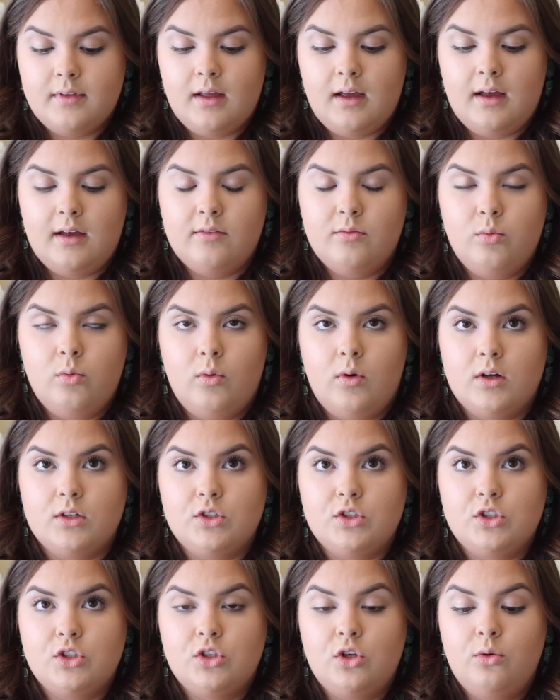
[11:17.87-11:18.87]
I've
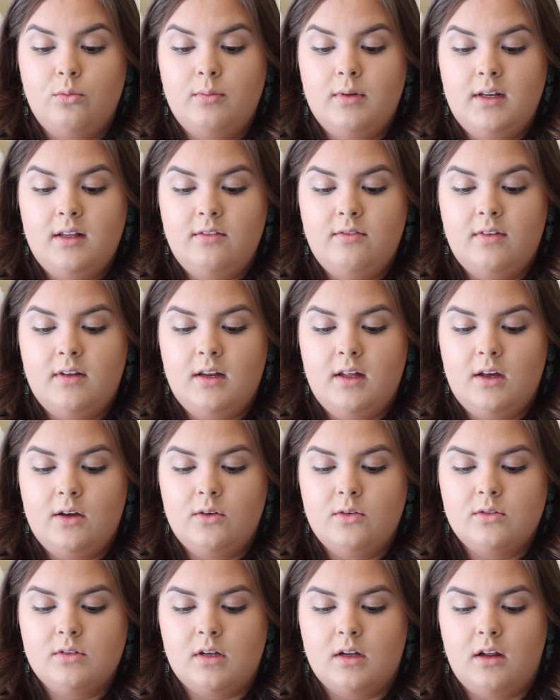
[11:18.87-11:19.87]
watched so many
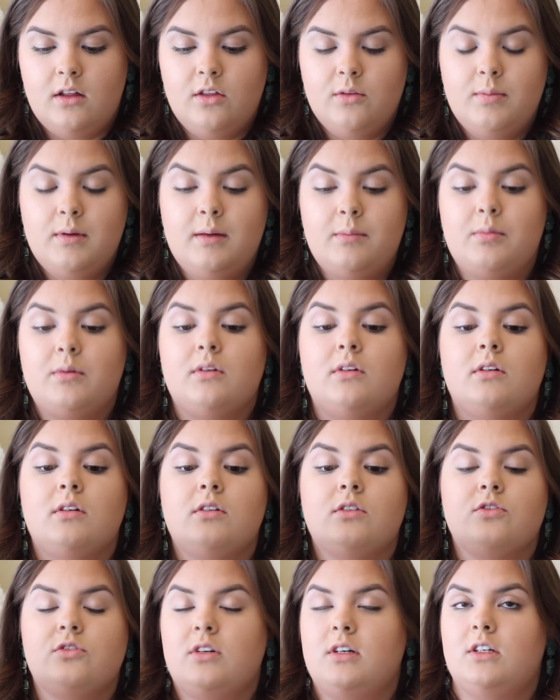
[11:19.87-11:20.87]
videos on other
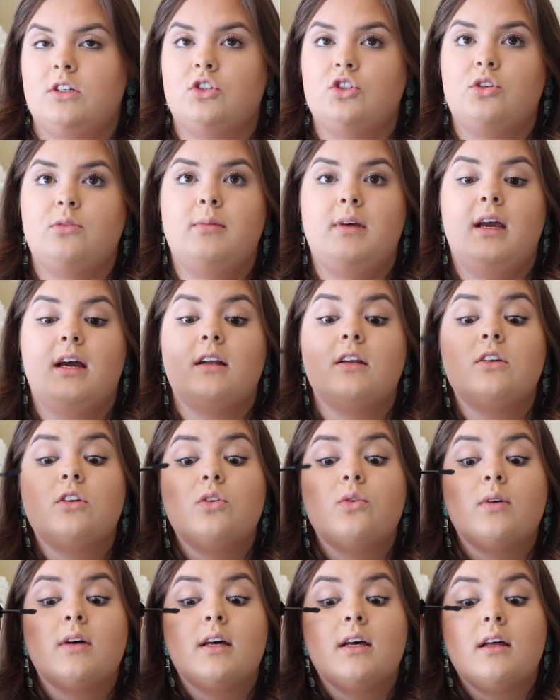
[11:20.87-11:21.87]
people trying to show me how to
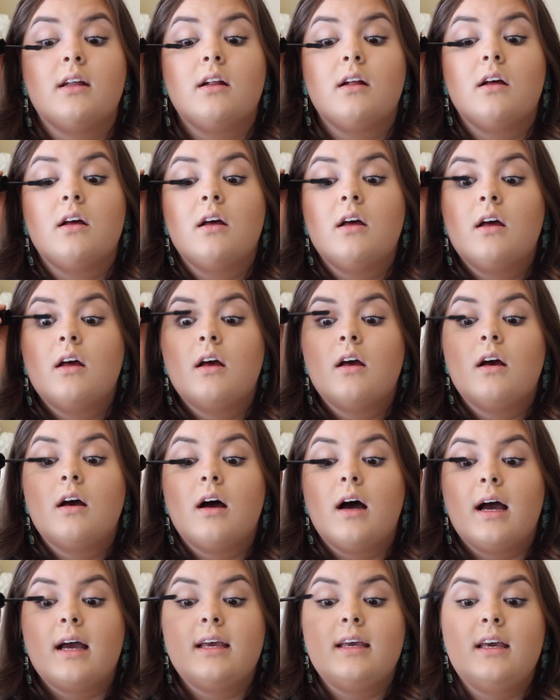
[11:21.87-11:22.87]
do it.
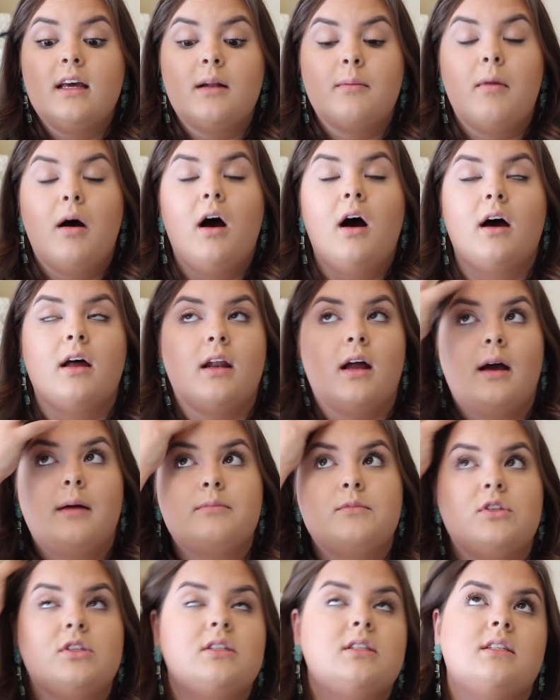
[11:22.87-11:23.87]
I can get them on.
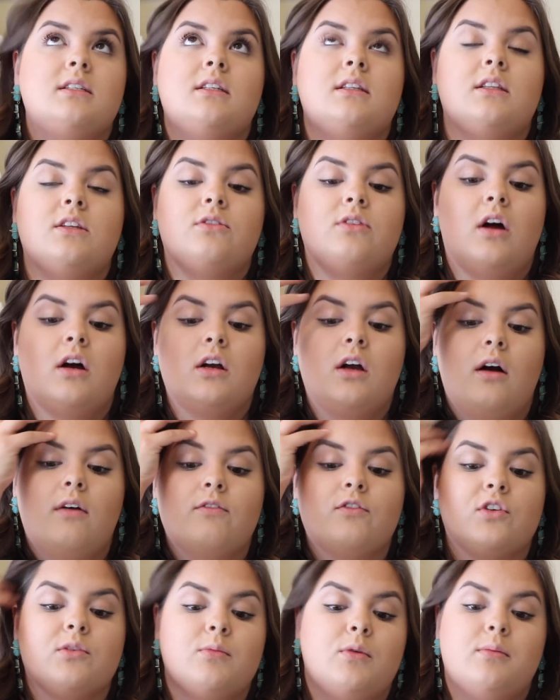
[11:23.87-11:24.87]
They're not
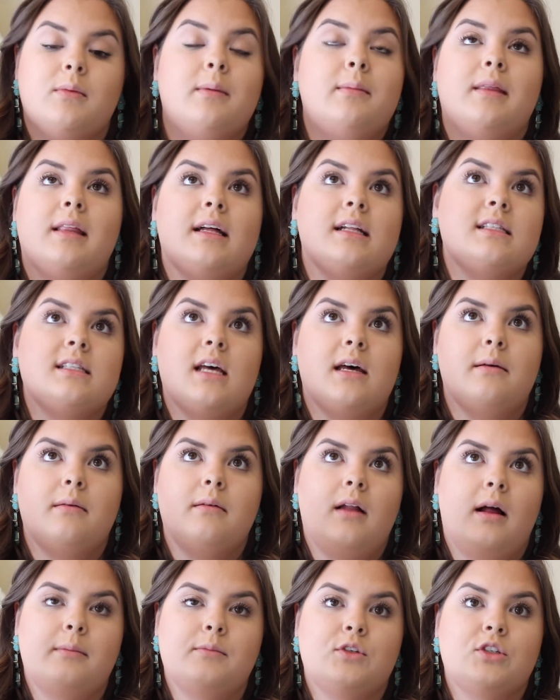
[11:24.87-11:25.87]
comfortable. Maybe that's it.
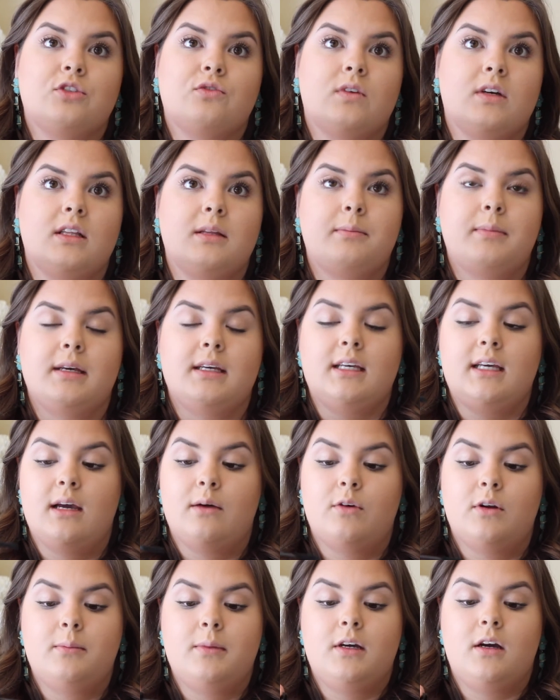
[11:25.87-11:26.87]
I'm just really picky.
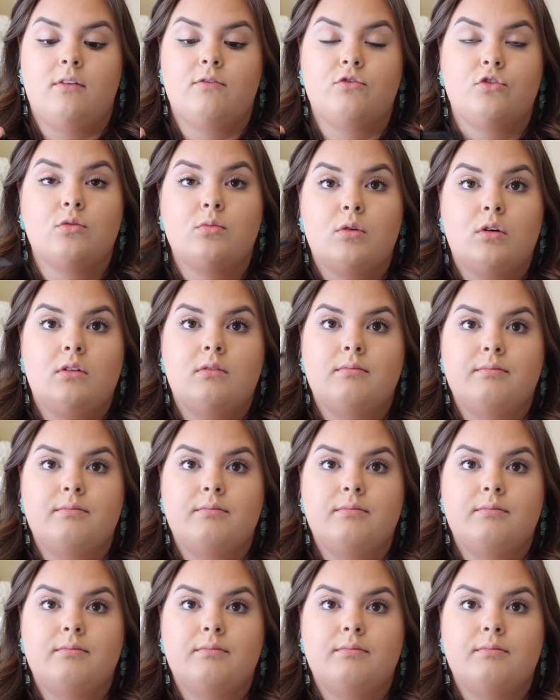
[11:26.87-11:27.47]
I want to be comfortable.